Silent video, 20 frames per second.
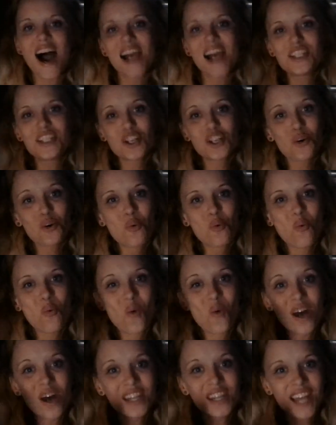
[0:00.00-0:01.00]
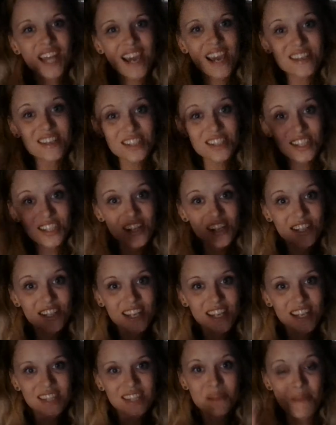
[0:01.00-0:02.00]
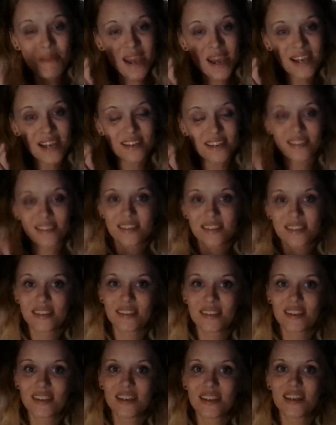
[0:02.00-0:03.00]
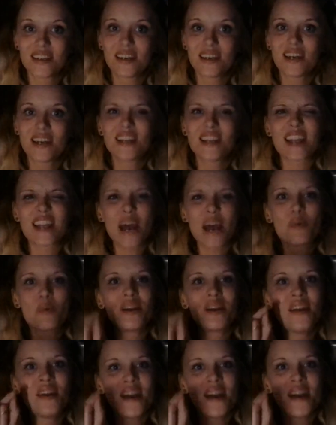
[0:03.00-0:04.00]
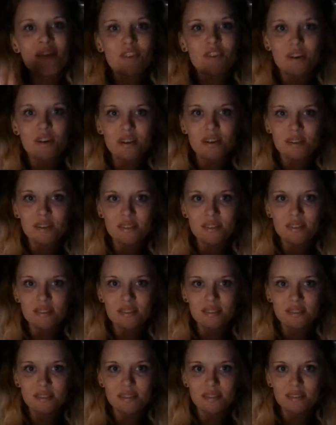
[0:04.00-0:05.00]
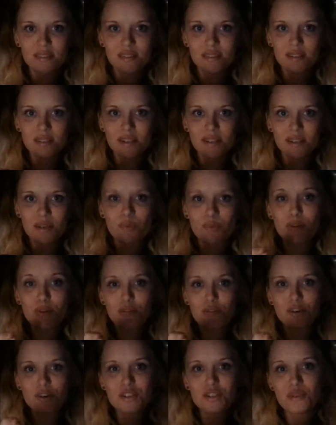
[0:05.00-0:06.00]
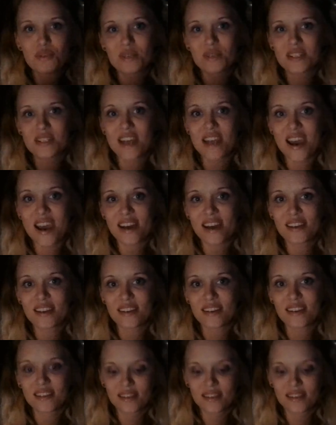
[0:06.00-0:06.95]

I took one last look at the man that I would never refer to as Dad.